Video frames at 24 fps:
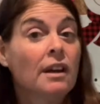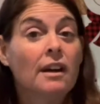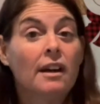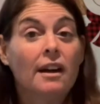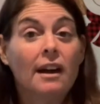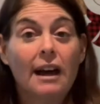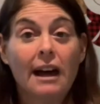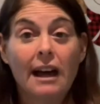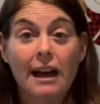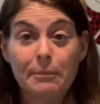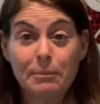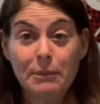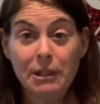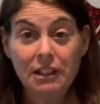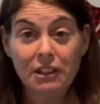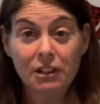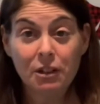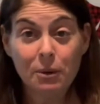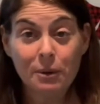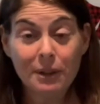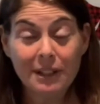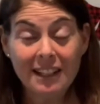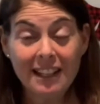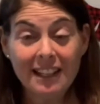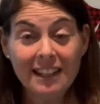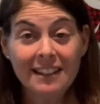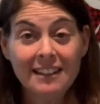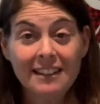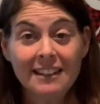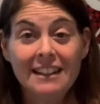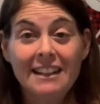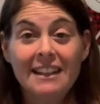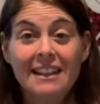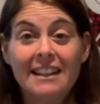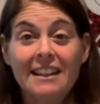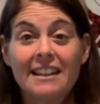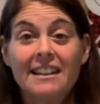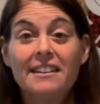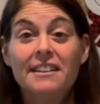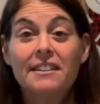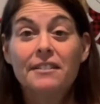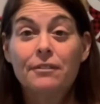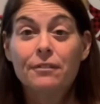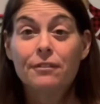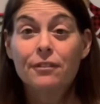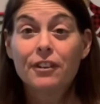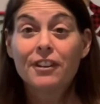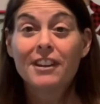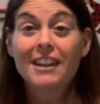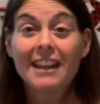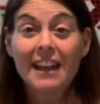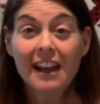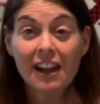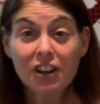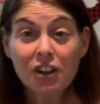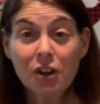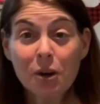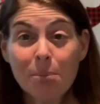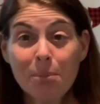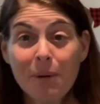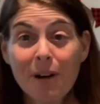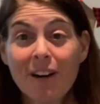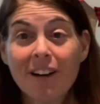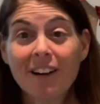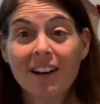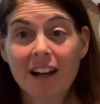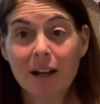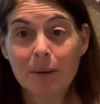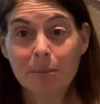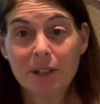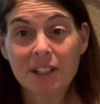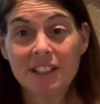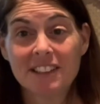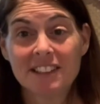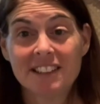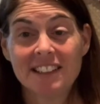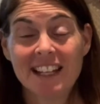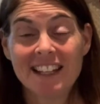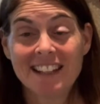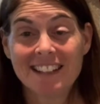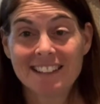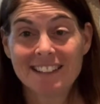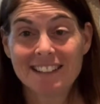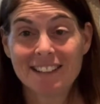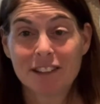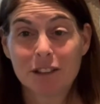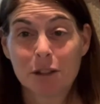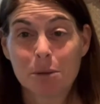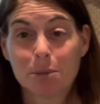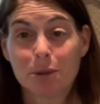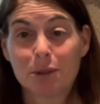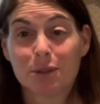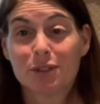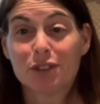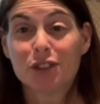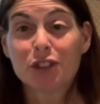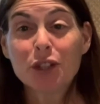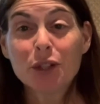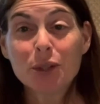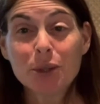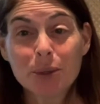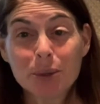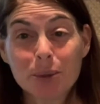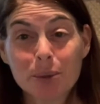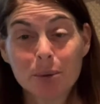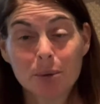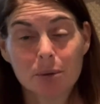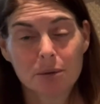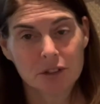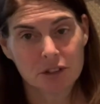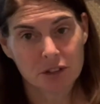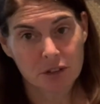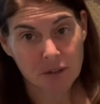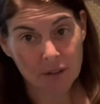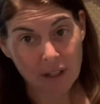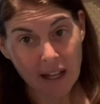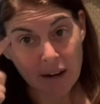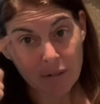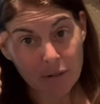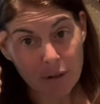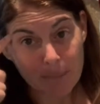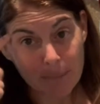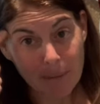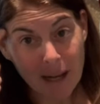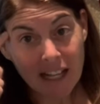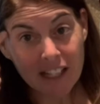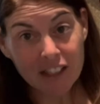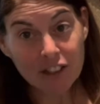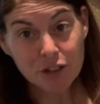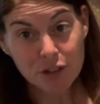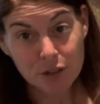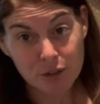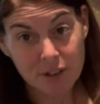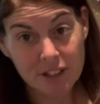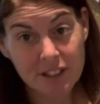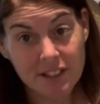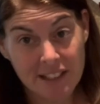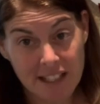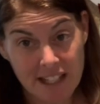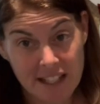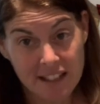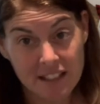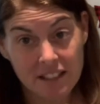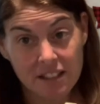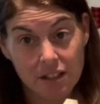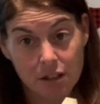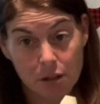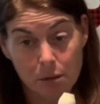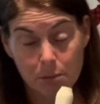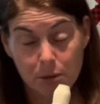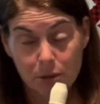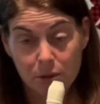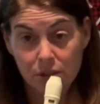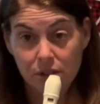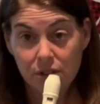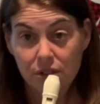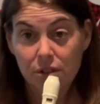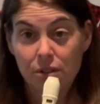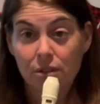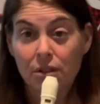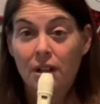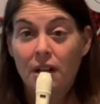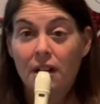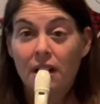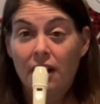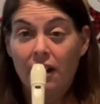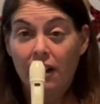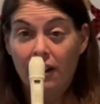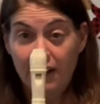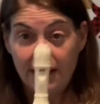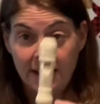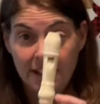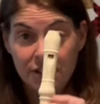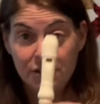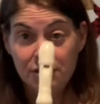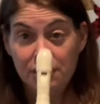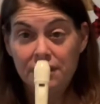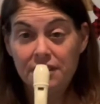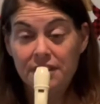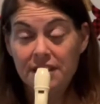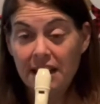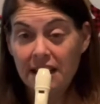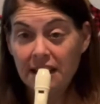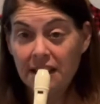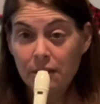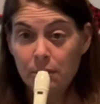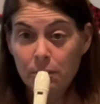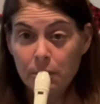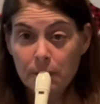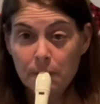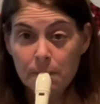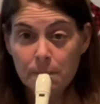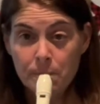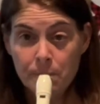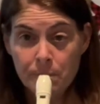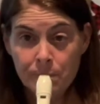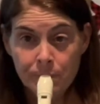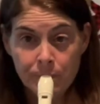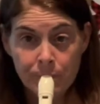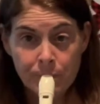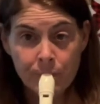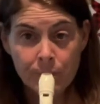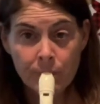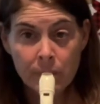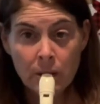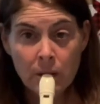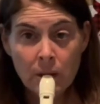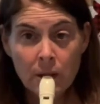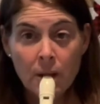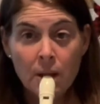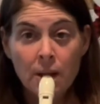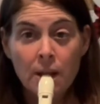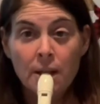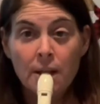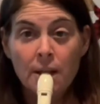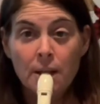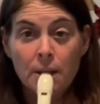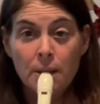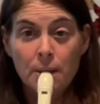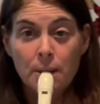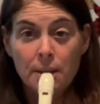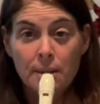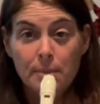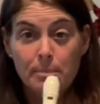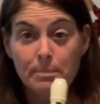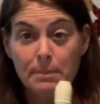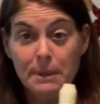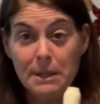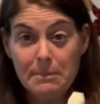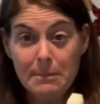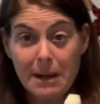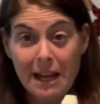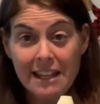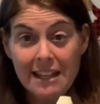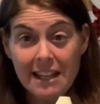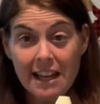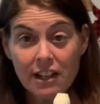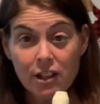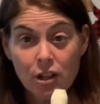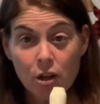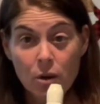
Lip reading: I'm going to go again. For the echo part, I'm going to say the syllable to. So that reminds you to say the syllable to. All right, here's the second one. Be my echo.